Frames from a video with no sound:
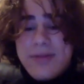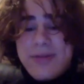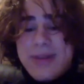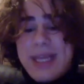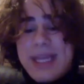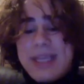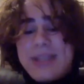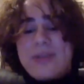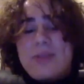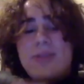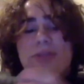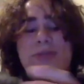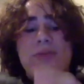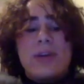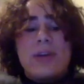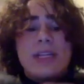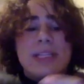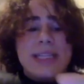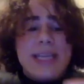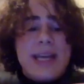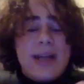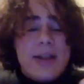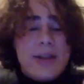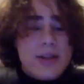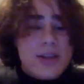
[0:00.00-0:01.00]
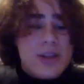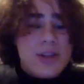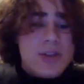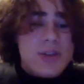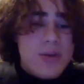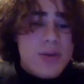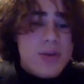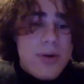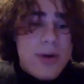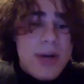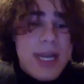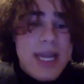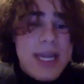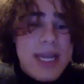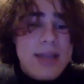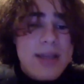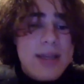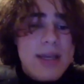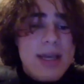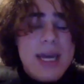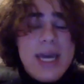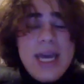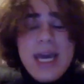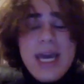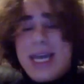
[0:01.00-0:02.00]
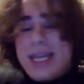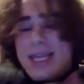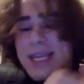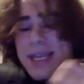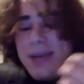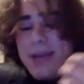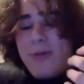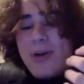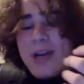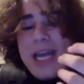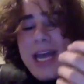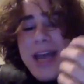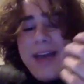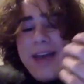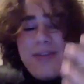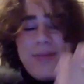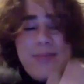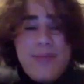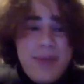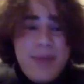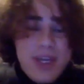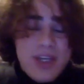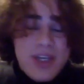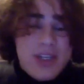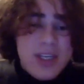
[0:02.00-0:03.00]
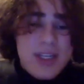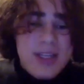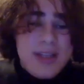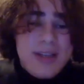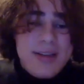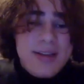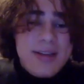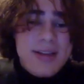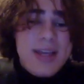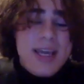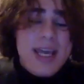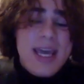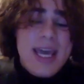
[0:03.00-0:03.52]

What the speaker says: They sort of want to tell a story and they want to have a mission.